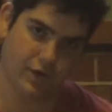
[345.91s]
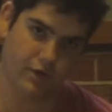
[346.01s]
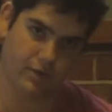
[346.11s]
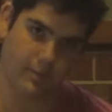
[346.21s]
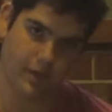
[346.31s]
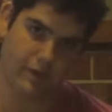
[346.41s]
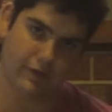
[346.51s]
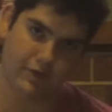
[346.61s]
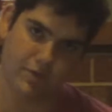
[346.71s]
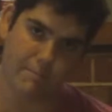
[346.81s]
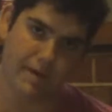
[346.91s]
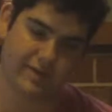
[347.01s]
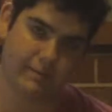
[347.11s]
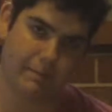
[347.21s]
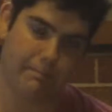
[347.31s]
are going to be running this, you
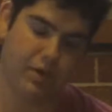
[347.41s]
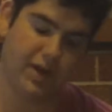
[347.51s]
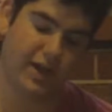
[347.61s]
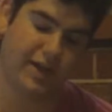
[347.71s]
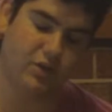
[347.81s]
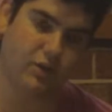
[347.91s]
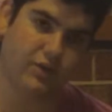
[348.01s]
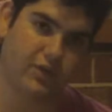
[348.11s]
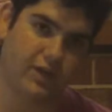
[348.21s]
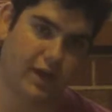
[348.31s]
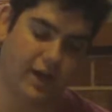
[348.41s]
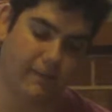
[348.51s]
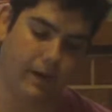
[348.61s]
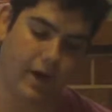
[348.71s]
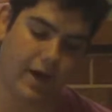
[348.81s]
better be putting it in your
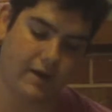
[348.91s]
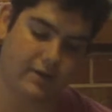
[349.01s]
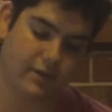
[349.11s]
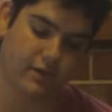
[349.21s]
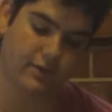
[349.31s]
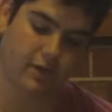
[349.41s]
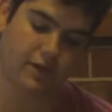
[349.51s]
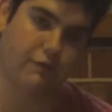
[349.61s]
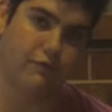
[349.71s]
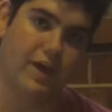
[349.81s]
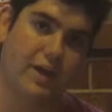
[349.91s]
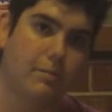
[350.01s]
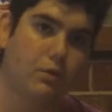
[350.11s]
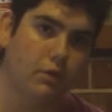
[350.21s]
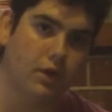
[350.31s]
highest slot
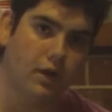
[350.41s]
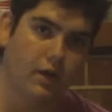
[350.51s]
available,